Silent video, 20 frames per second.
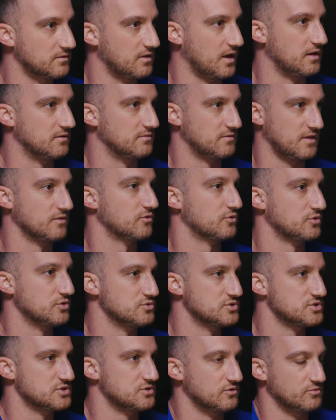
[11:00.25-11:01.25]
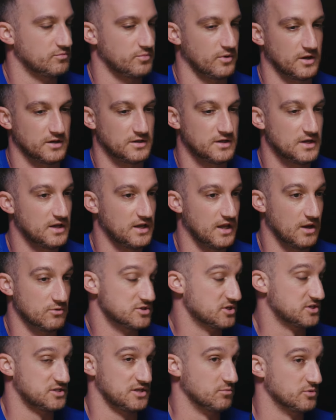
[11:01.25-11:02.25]
than than they're used to. But it
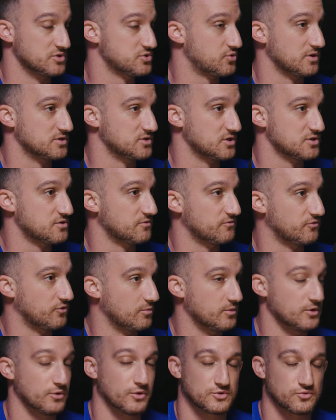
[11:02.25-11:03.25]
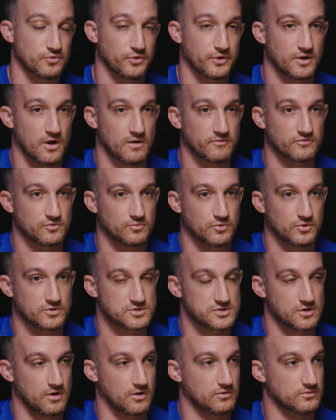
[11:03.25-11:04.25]
was a seamless transition for him. He looked really comfortable.
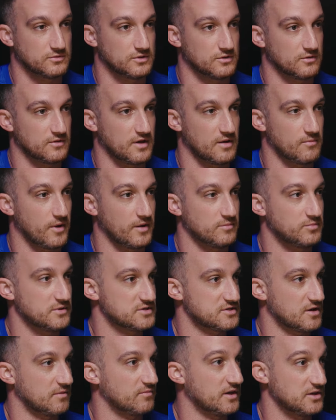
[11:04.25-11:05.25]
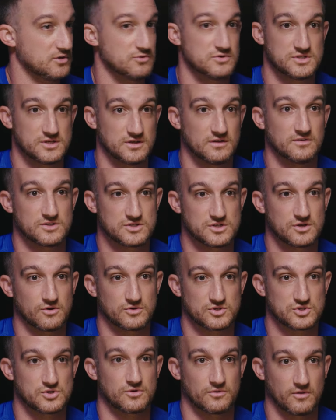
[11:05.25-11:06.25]
So you know that might be something that you see this year
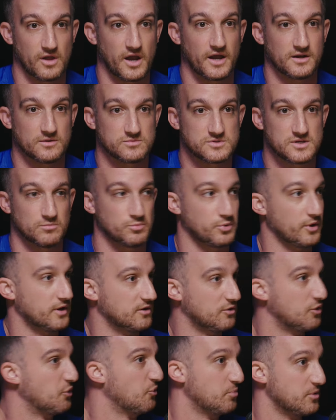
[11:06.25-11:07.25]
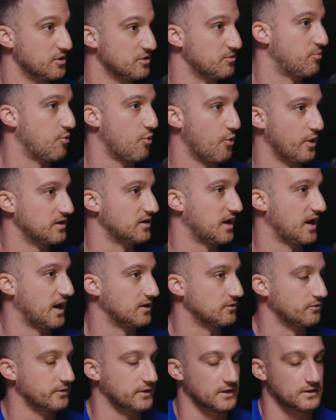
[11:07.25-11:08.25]
in certain lineups. Him playing a little bit of the point,
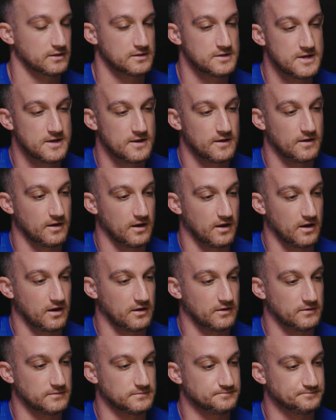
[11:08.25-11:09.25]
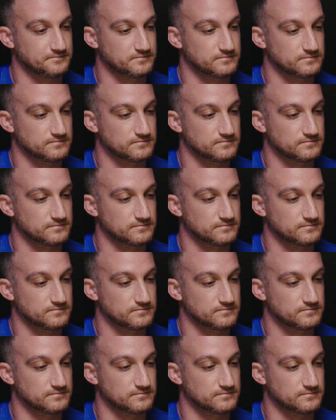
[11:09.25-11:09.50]
handling it. Um,